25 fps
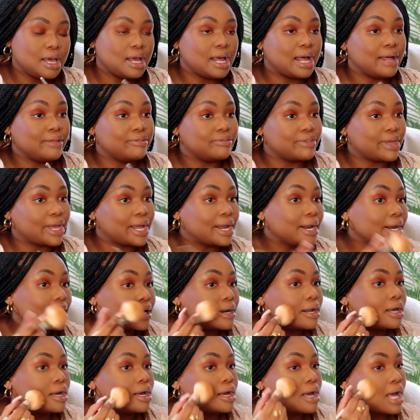and
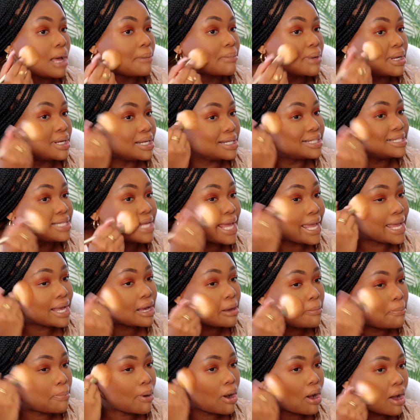then I'm gonna take
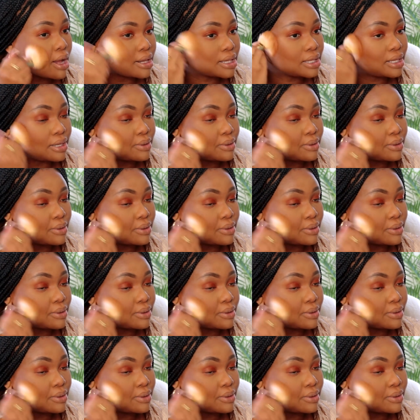apart